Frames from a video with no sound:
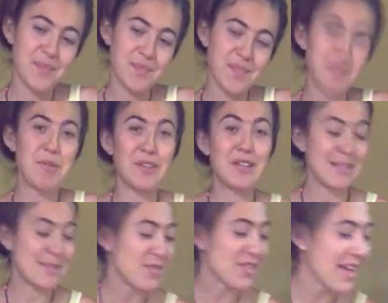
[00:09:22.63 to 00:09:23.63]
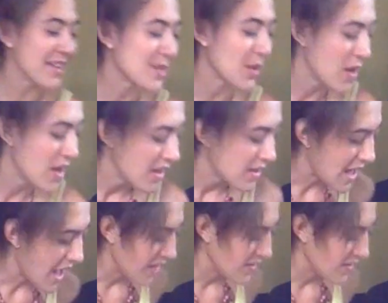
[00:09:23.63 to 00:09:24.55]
it can be really awesome for that. So yeah,